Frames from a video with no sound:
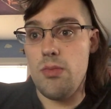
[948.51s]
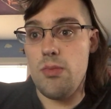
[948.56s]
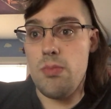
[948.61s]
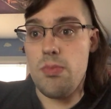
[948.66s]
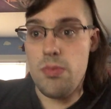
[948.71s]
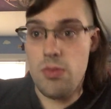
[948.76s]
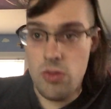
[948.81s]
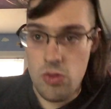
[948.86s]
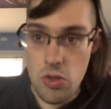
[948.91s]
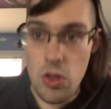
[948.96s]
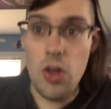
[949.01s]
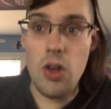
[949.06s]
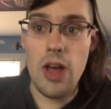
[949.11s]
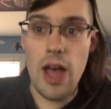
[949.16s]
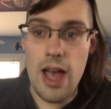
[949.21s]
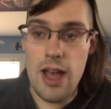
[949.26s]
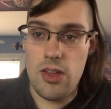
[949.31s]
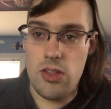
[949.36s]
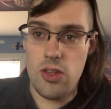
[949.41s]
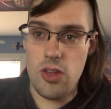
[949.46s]
still
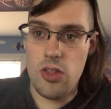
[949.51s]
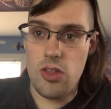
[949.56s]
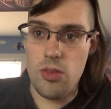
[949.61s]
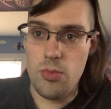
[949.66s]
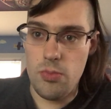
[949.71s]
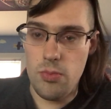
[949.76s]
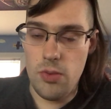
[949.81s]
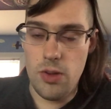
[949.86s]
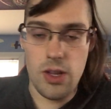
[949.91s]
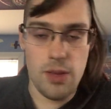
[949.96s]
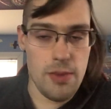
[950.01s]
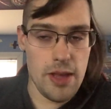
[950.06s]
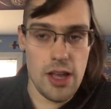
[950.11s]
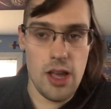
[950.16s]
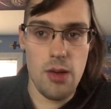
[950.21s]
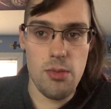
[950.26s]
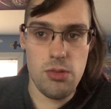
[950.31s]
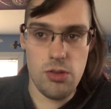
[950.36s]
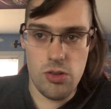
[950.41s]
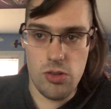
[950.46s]
accessible,
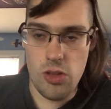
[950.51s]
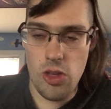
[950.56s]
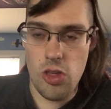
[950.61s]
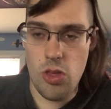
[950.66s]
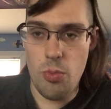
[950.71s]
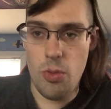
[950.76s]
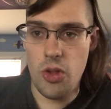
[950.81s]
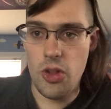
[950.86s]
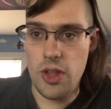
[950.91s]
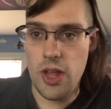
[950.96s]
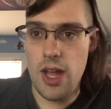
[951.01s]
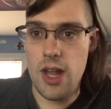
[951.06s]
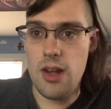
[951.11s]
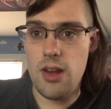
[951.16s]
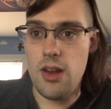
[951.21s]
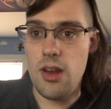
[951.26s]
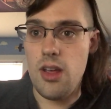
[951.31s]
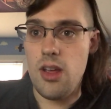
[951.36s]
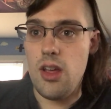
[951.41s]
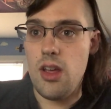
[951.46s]
becomes accessible
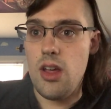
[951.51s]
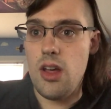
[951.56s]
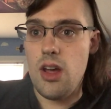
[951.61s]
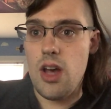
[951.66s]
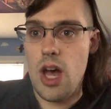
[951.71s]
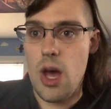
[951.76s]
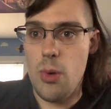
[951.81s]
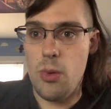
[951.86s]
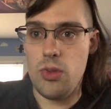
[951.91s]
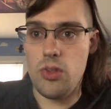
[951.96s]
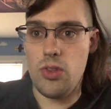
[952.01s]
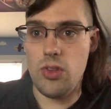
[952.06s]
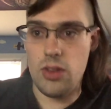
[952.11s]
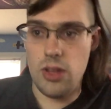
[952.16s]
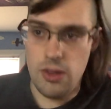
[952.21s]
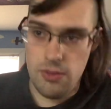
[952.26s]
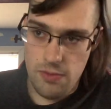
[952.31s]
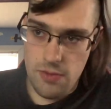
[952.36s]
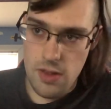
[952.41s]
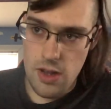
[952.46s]
again, I will
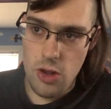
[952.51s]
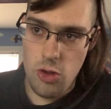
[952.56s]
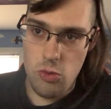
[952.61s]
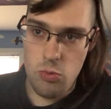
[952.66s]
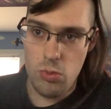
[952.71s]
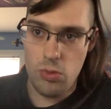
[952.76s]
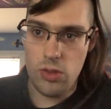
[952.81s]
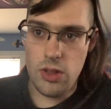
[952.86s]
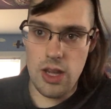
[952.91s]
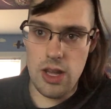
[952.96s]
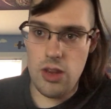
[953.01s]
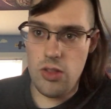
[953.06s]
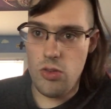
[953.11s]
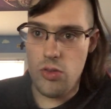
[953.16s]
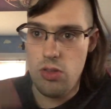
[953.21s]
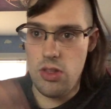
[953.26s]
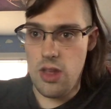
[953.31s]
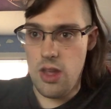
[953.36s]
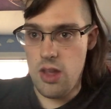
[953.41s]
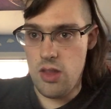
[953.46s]
delete videos relating to
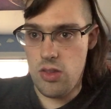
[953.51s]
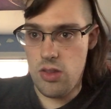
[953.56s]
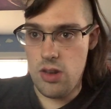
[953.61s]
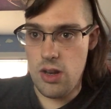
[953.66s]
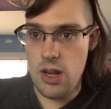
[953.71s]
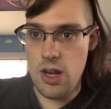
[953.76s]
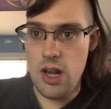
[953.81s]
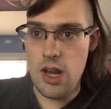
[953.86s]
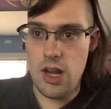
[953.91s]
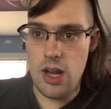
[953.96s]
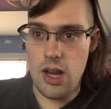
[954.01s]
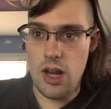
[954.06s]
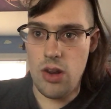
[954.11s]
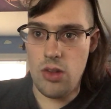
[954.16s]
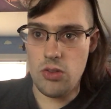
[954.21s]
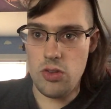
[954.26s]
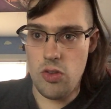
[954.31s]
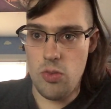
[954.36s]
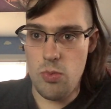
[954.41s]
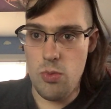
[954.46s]
the incident and then I'll
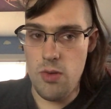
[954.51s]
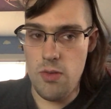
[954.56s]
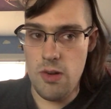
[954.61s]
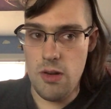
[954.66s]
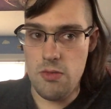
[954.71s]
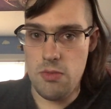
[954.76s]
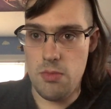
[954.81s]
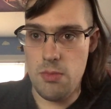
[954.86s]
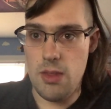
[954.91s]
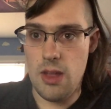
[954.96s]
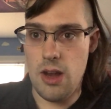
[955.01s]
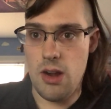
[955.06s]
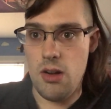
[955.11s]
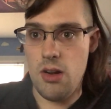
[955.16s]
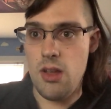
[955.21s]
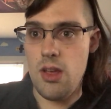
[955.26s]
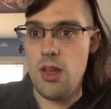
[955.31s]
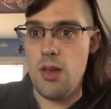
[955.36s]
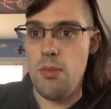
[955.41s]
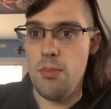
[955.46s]
just move on from there.
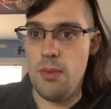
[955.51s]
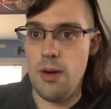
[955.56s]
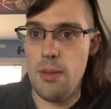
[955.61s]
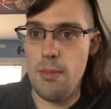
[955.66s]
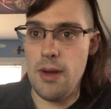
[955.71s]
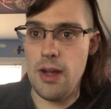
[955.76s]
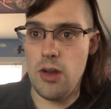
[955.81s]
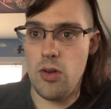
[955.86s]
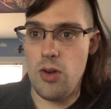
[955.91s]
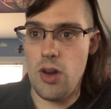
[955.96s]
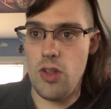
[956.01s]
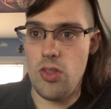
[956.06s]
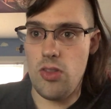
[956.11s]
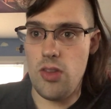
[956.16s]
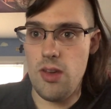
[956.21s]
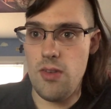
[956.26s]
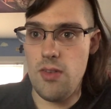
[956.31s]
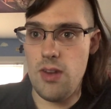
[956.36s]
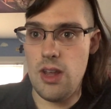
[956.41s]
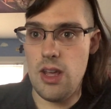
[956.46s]
But my
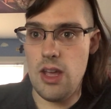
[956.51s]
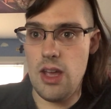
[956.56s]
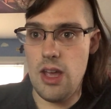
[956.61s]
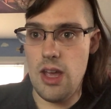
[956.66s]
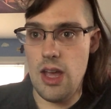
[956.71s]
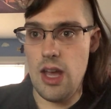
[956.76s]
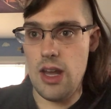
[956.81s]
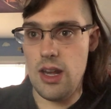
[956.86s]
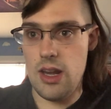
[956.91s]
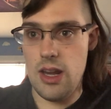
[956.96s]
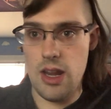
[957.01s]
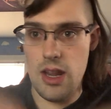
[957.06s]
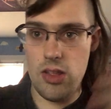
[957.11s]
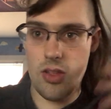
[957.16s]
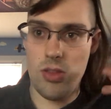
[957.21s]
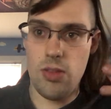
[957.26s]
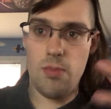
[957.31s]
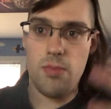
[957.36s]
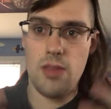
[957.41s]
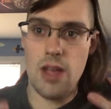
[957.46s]
creativity needs
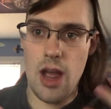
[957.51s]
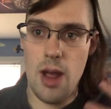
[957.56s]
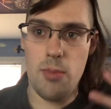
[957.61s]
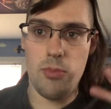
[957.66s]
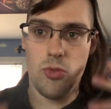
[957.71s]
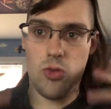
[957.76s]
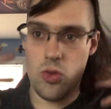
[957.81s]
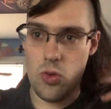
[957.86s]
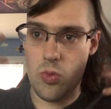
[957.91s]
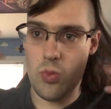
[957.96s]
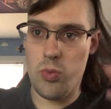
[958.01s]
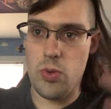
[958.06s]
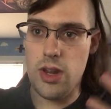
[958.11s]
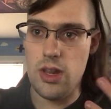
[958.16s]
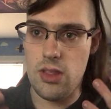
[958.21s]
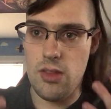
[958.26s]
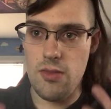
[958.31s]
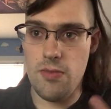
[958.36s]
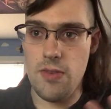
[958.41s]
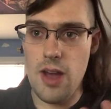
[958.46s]
some time to
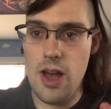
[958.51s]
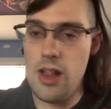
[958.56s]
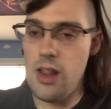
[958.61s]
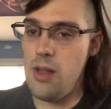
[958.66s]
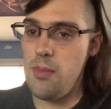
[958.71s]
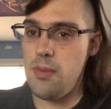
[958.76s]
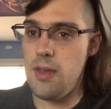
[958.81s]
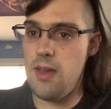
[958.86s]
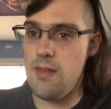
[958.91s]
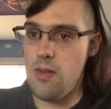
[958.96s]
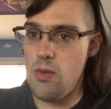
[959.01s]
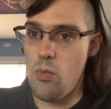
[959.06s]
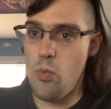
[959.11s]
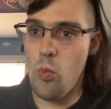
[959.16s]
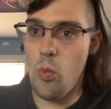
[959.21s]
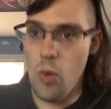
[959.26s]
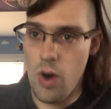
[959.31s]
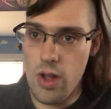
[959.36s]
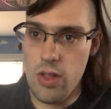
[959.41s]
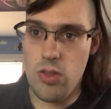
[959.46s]
redevelop even
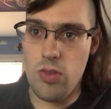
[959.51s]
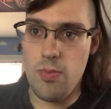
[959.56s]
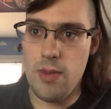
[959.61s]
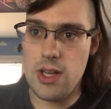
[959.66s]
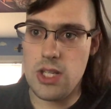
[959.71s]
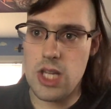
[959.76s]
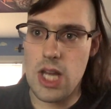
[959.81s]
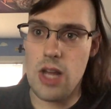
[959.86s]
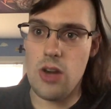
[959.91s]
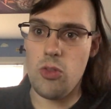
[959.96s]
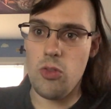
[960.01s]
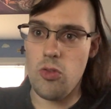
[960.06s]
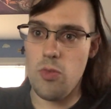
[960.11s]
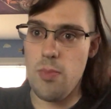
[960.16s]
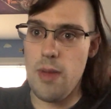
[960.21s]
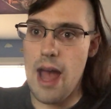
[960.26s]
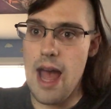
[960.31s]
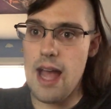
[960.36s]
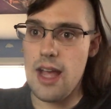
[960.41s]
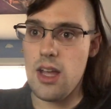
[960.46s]
once my channel's
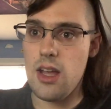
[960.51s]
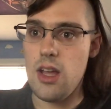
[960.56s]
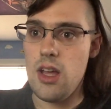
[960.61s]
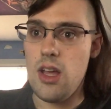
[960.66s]
back.